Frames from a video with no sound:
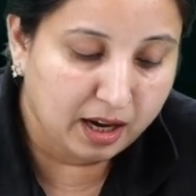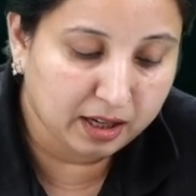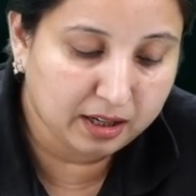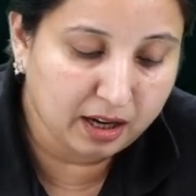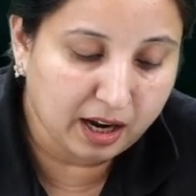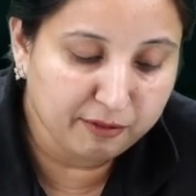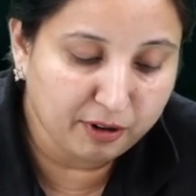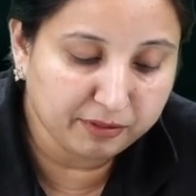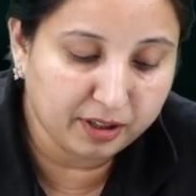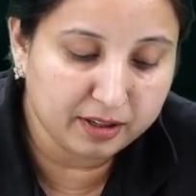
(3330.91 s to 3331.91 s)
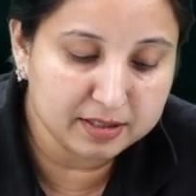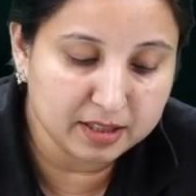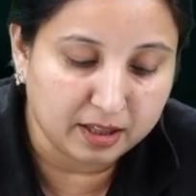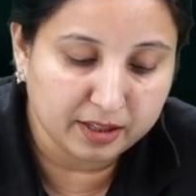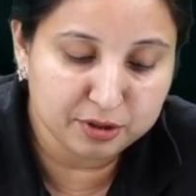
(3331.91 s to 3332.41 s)
A graph of the
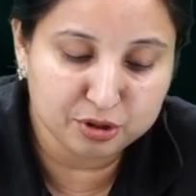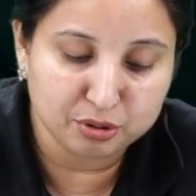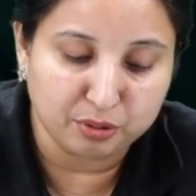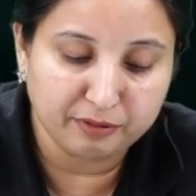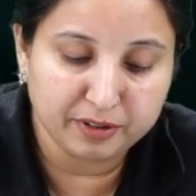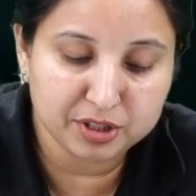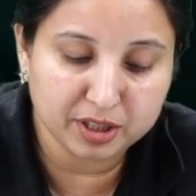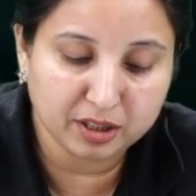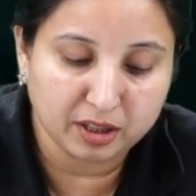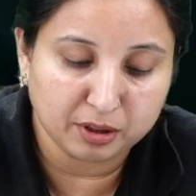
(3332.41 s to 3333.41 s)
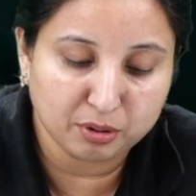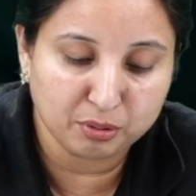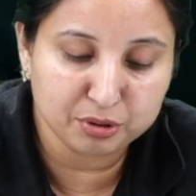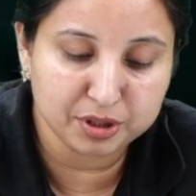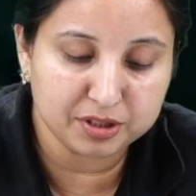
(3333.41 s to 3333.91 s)
result is shown which
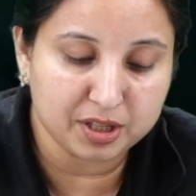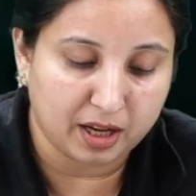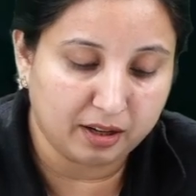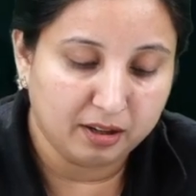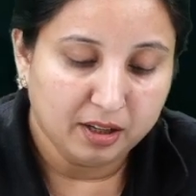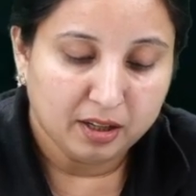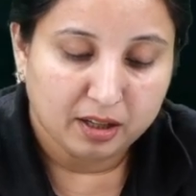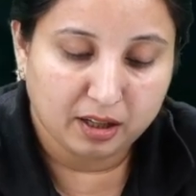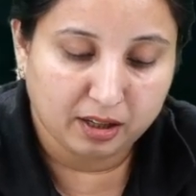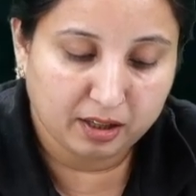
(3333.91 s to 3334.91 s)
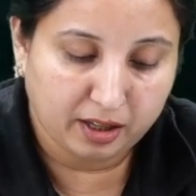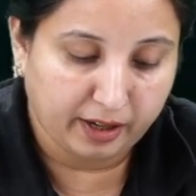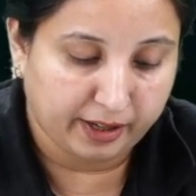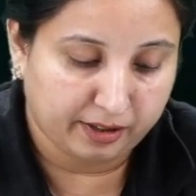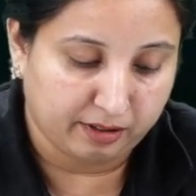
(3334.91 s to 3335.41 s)
conclusions are
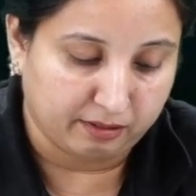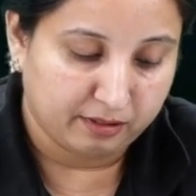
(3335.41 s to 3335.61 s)
correct.